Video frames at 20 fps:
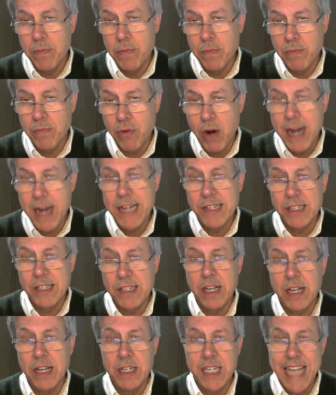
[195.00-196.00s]
price
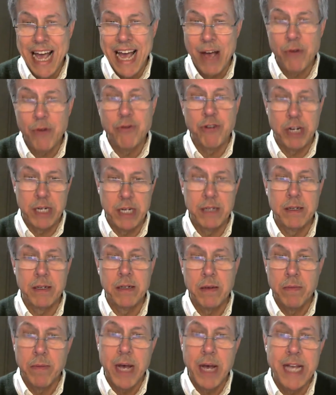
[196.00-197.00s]
gouging,
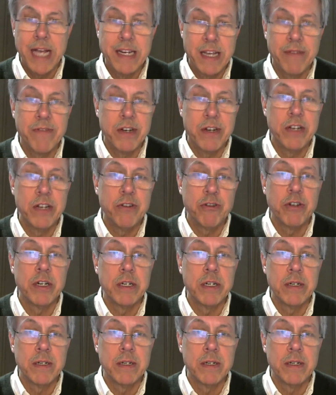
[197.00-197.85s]
by definition,